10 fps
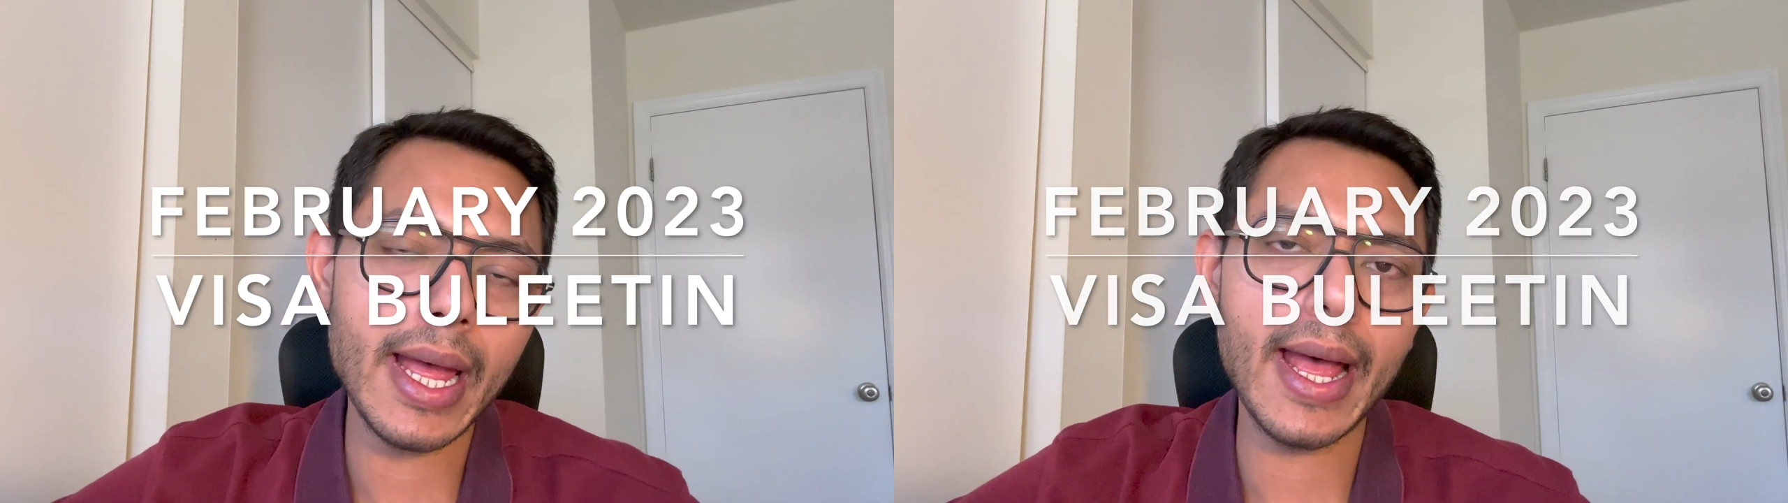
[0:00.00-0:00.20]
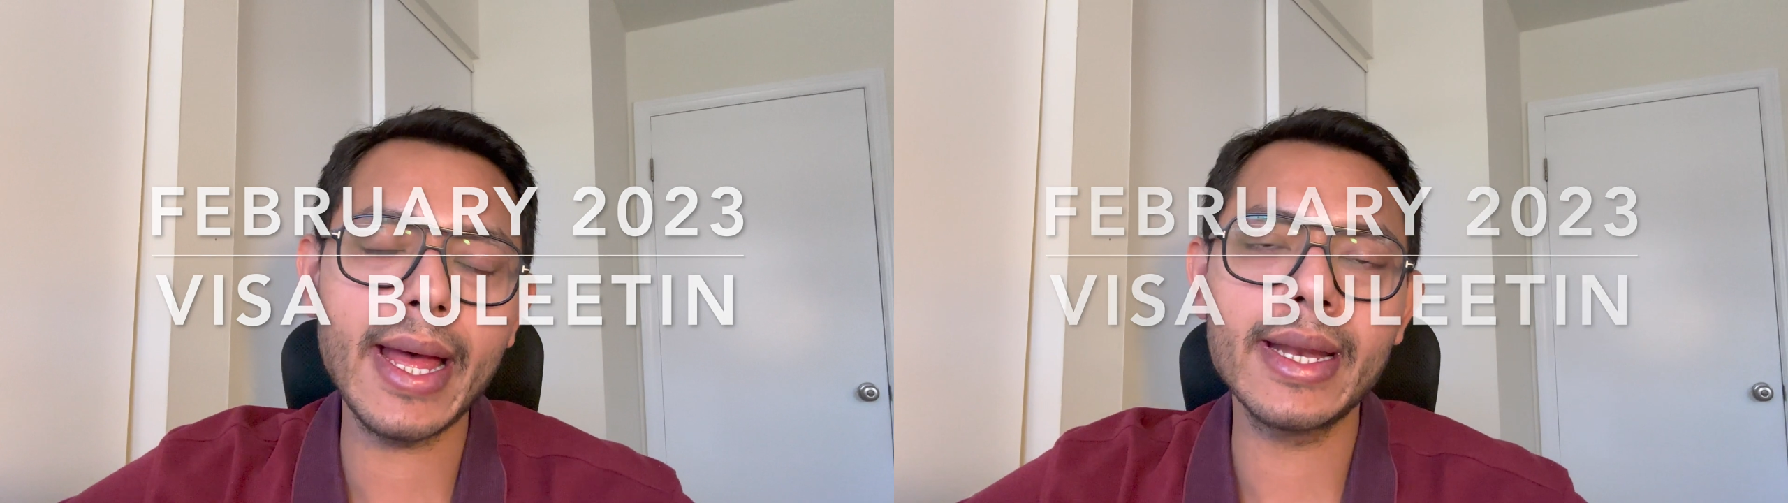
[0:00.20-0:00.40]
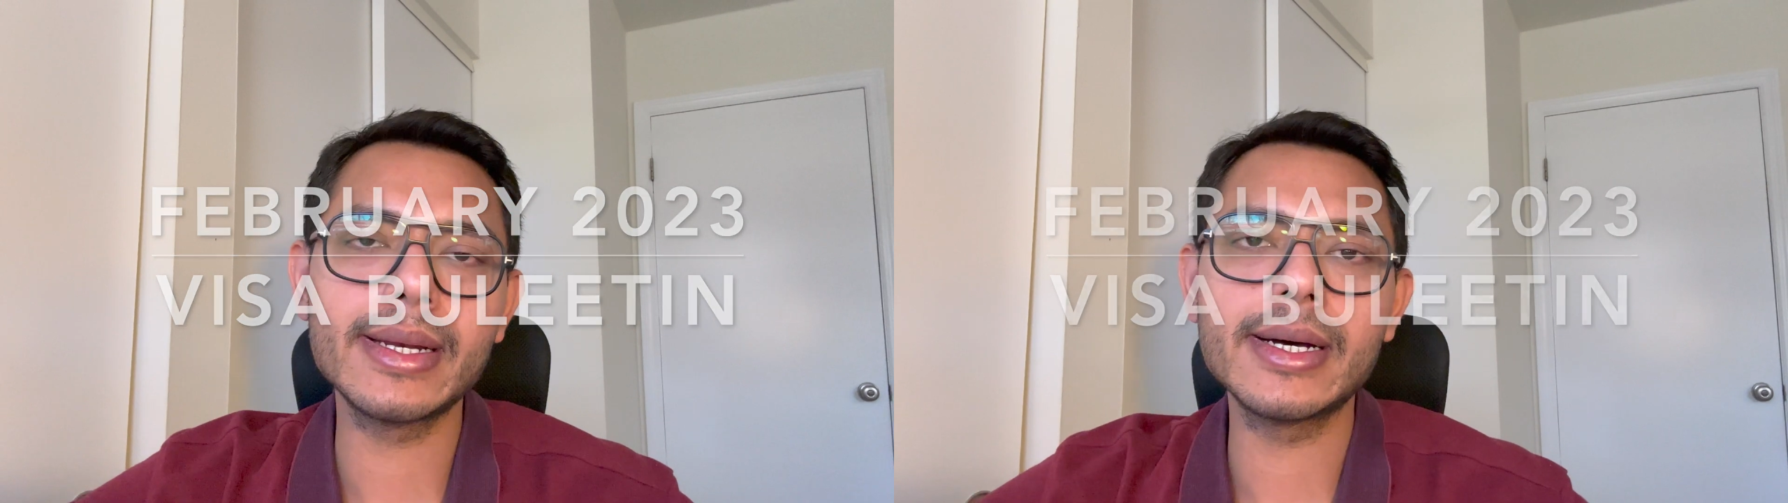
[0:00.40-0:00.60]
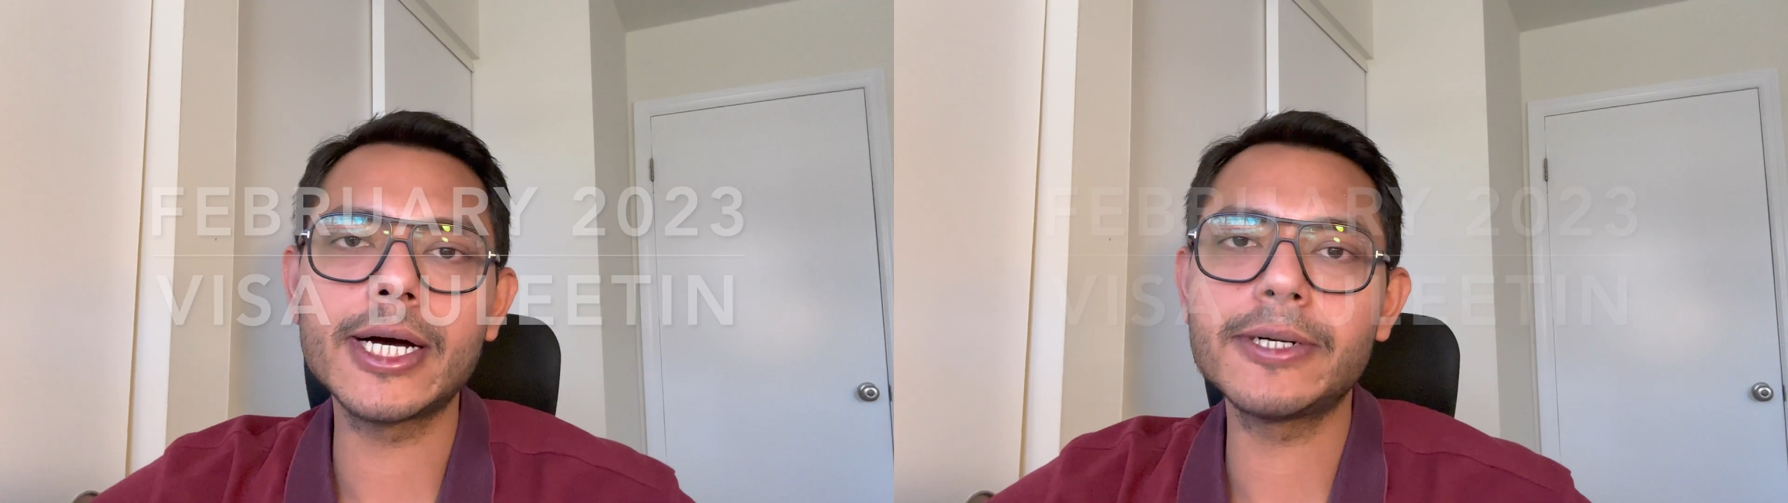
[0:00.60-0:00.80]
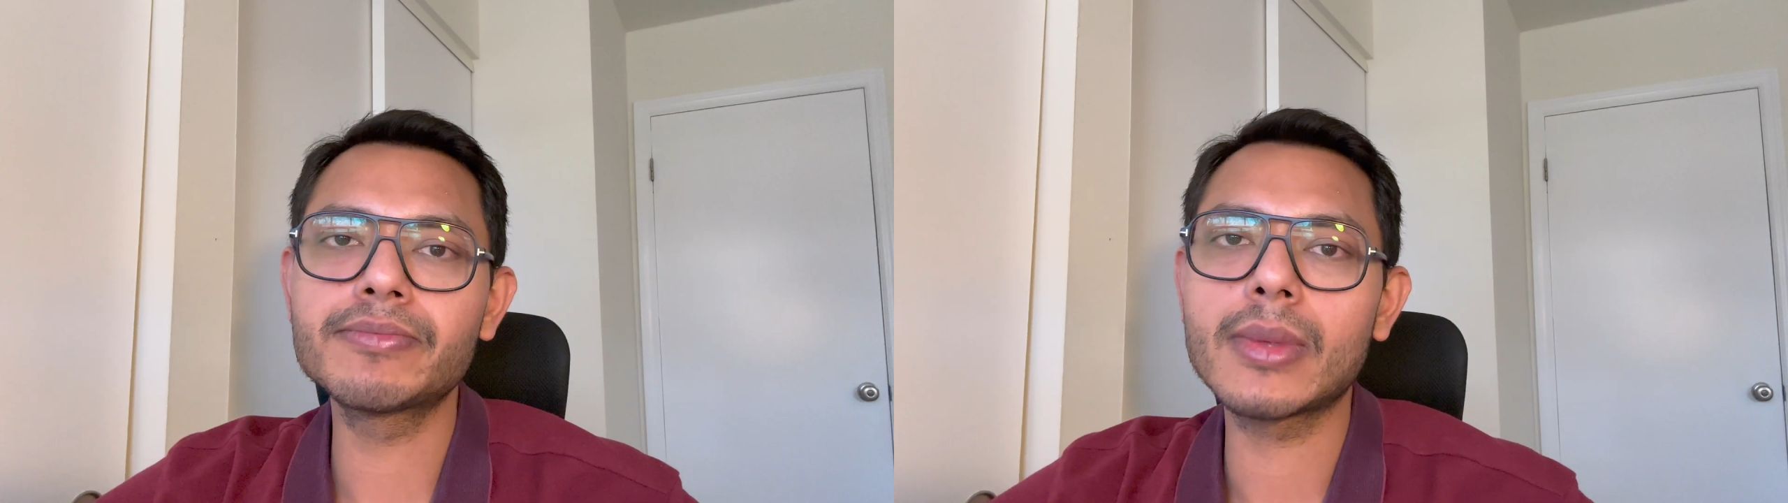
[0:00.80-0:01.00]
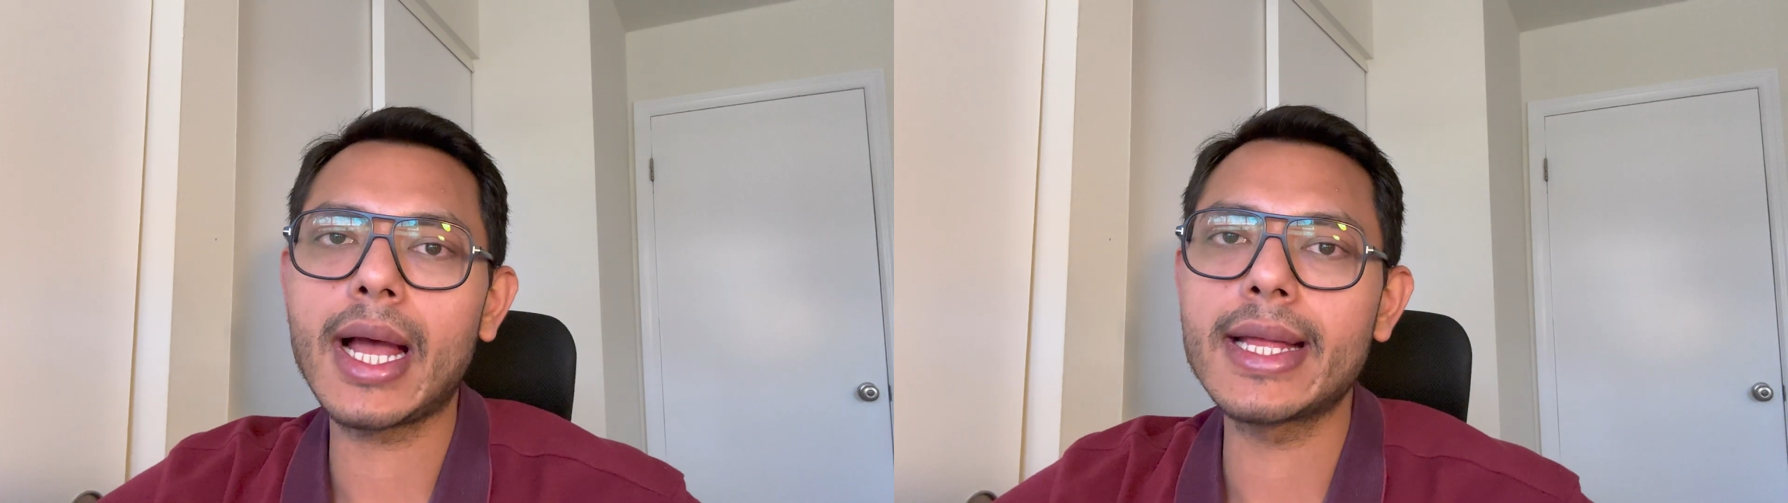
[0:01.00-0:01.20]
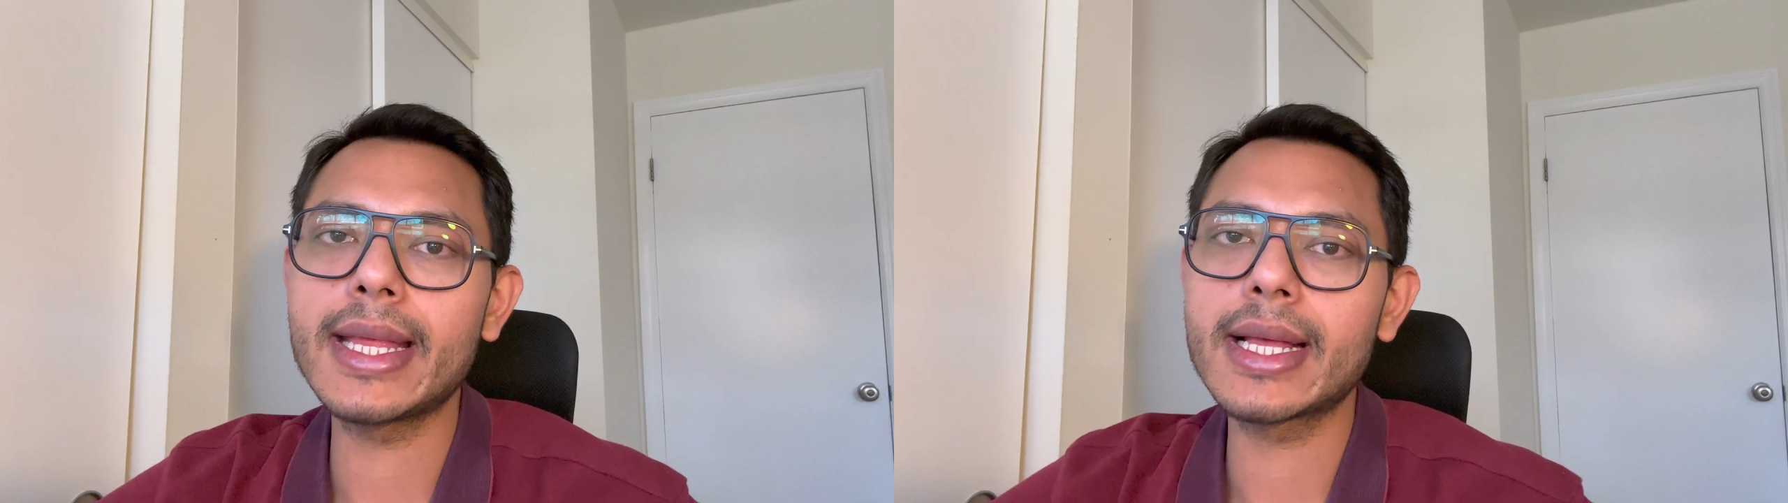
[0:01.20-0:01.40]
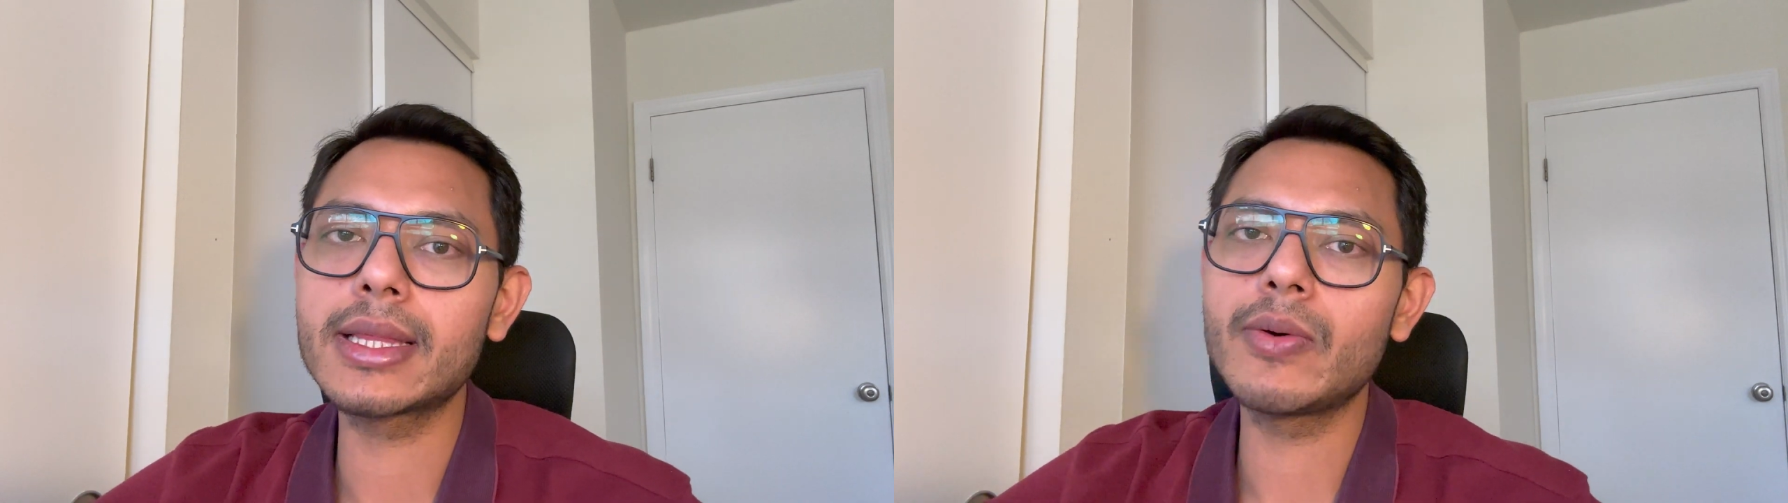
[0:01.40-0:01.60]
and I
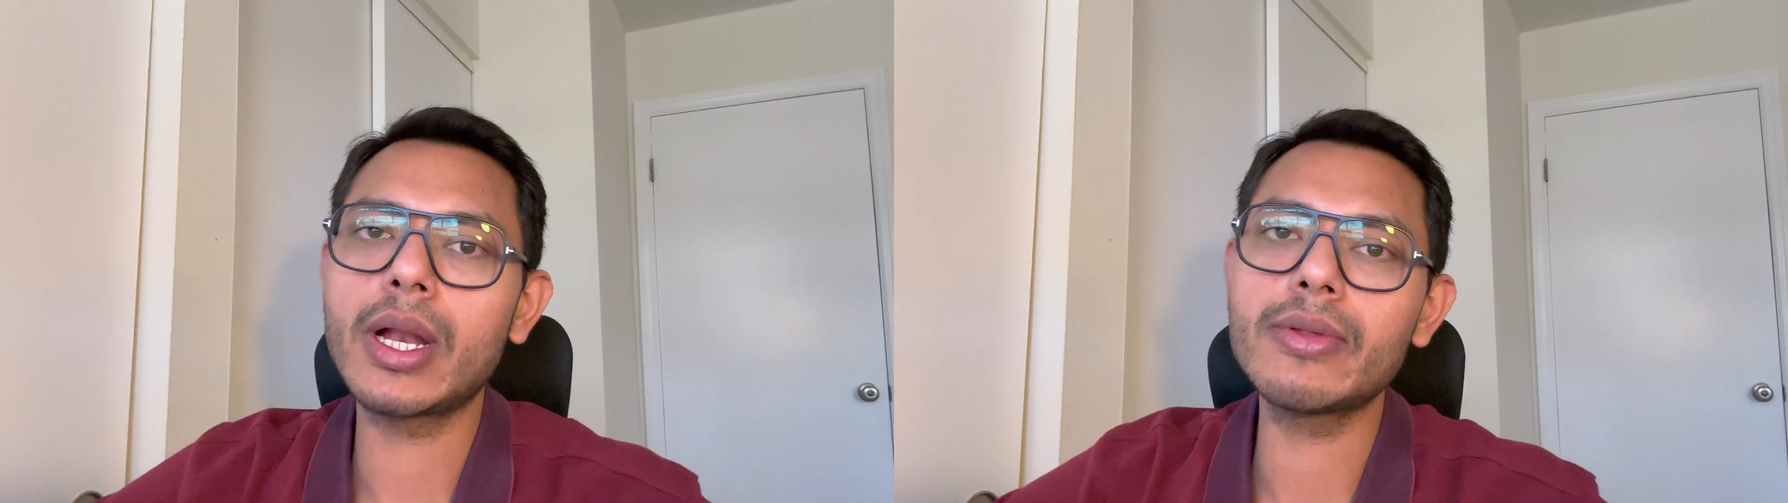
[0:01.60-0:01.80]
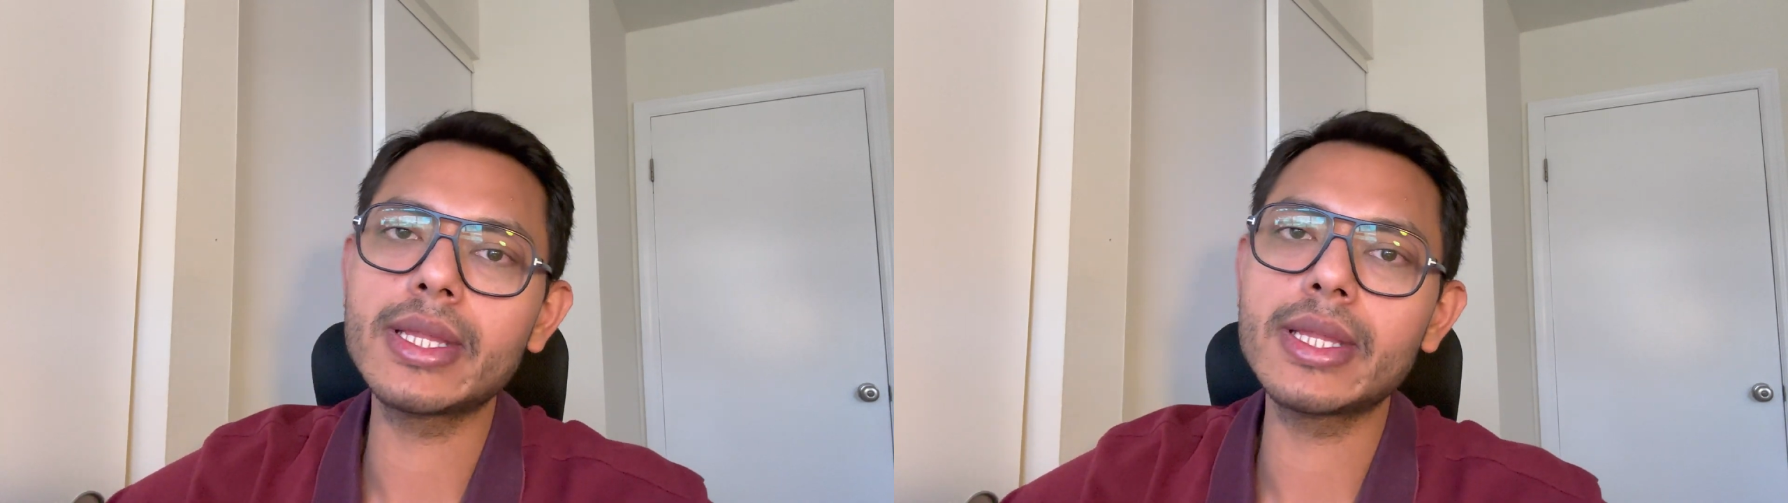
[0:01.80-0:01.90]
think one of the